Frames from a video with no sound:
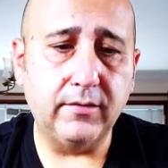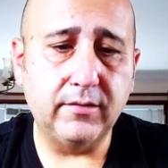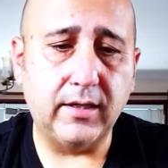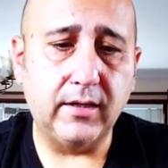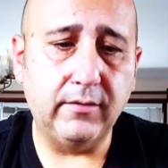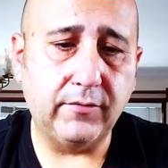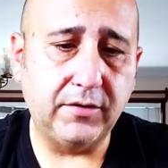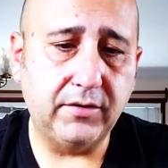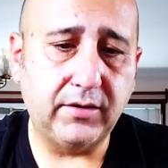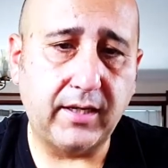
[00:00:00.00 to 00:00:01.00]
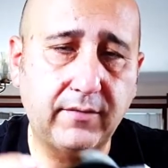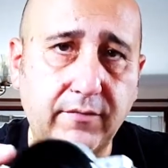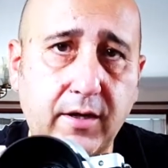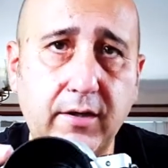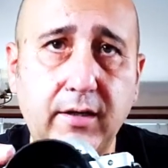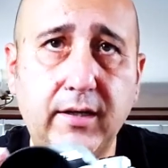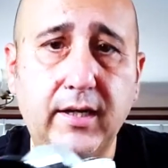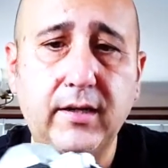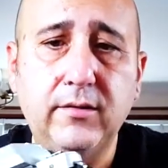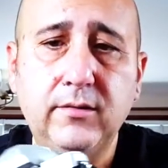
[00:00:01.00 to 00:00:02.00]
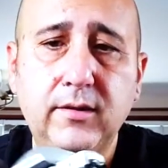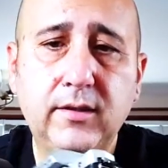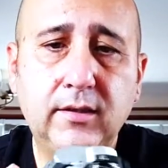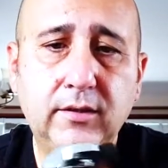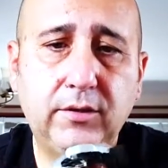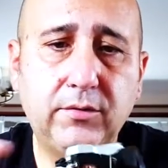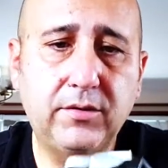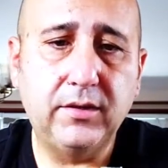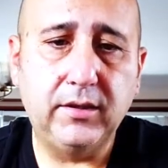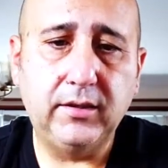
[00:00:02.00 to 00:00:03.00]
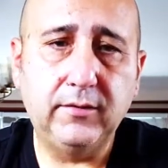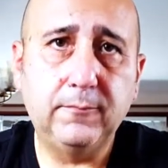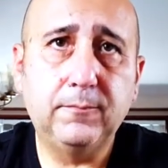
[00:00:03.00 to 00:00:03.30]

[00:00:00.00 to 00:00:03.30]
So if I just take a photo now, you'll see